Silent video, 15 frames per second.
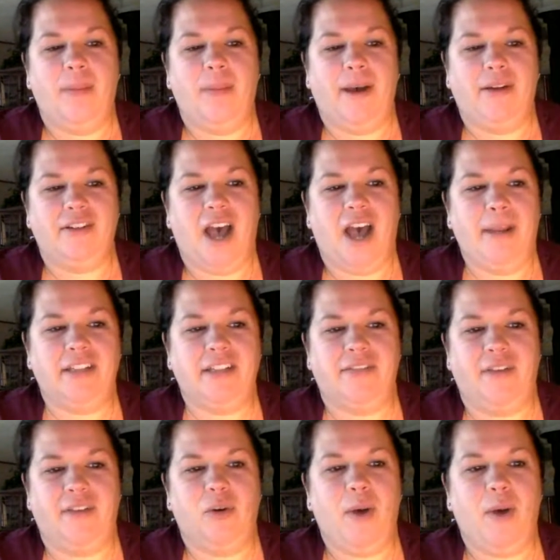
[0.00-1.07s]
talk about
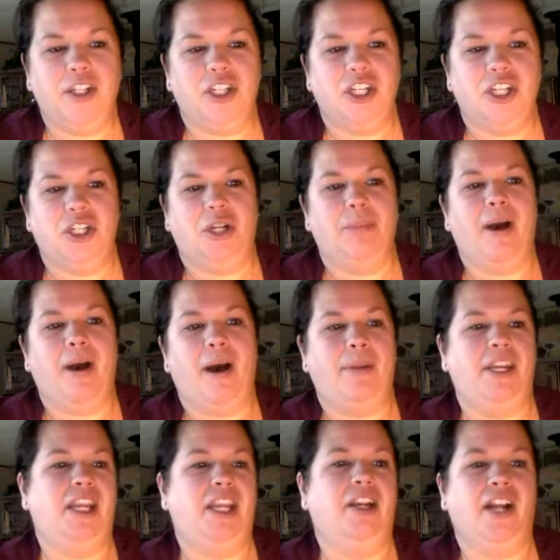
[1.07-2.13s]
topics. If you have questions, you can
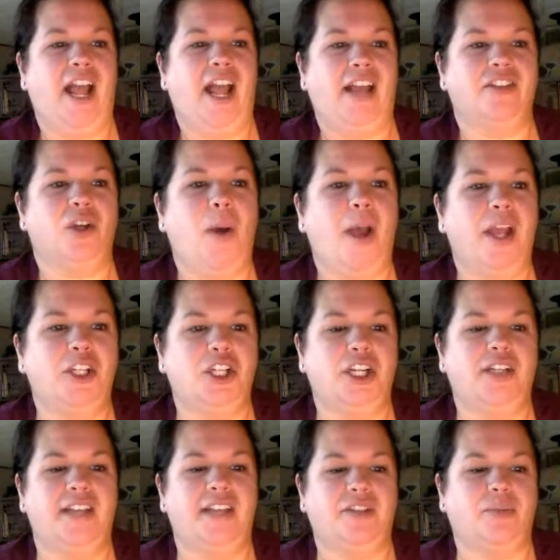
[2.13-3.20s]
pop in here and ask
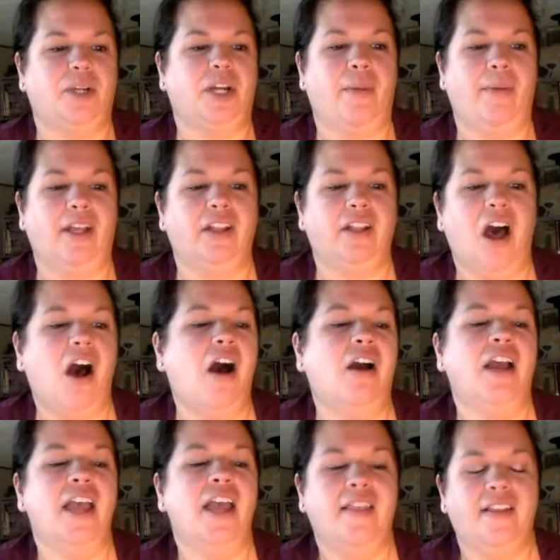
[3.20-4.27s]
questions as we're going
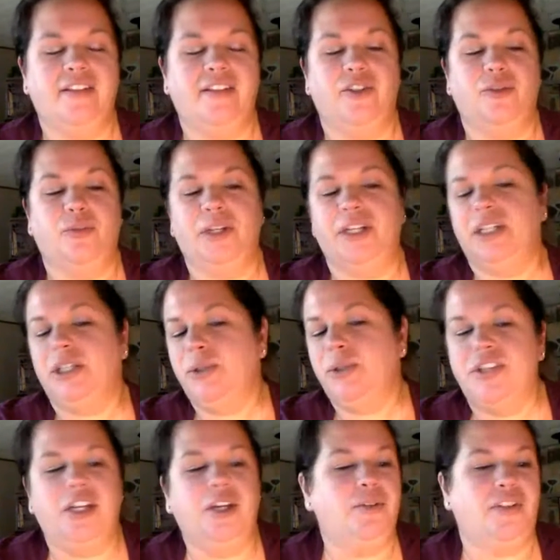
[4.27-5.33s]
along. This is
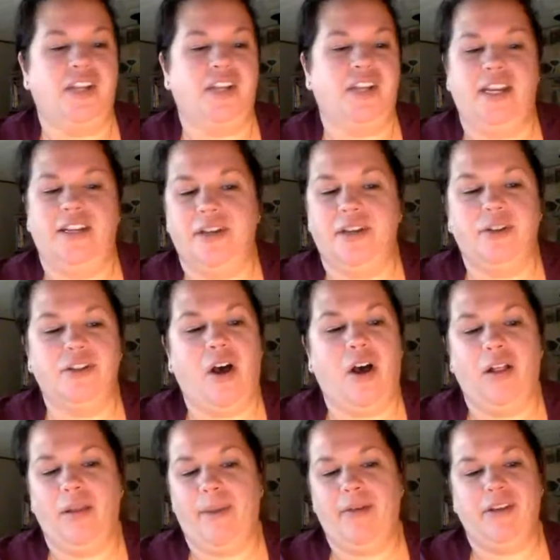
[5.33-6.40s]
real loosey-goosey,
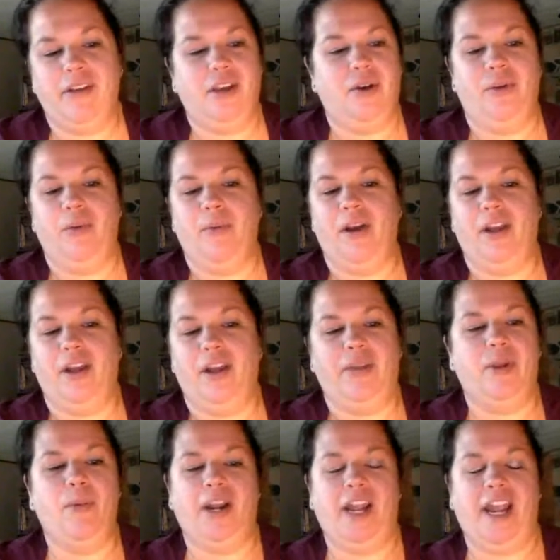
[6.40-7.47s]
so it's all about you.
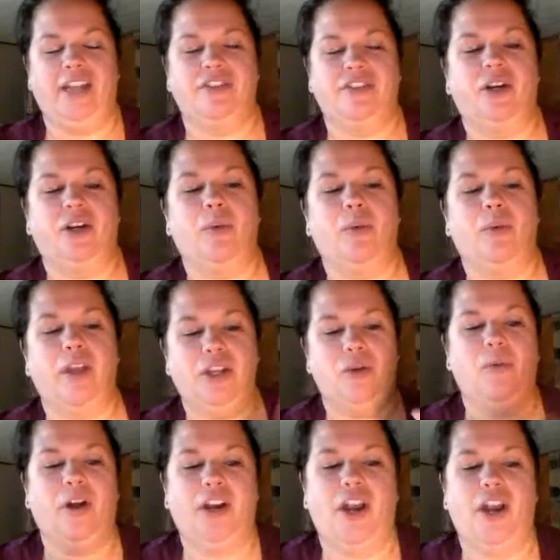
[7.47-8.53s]
We want to
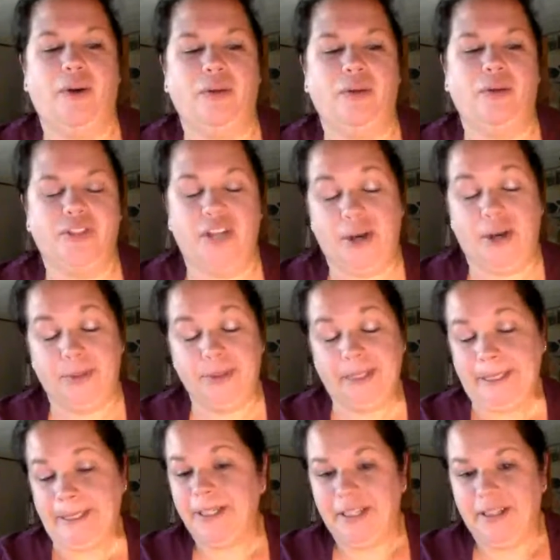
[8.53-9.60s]
answer what you want to know.
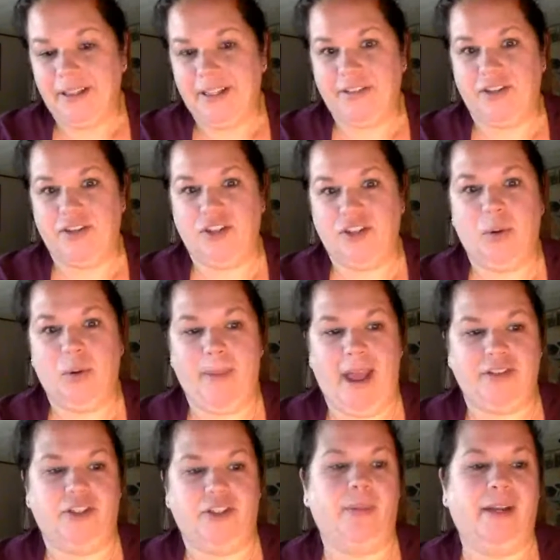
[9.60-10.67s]
So this
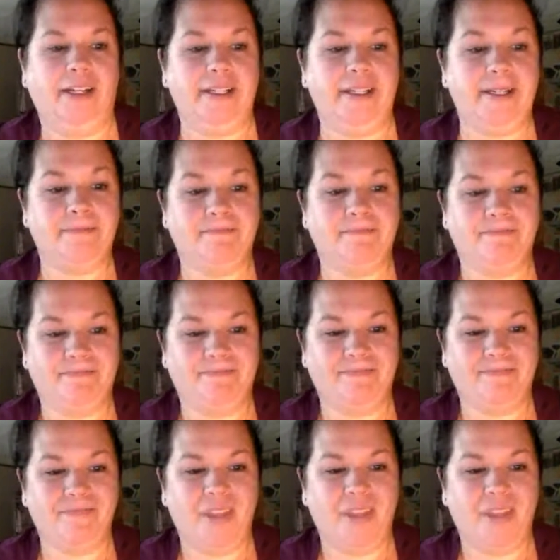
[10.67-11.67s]
is your mastermind.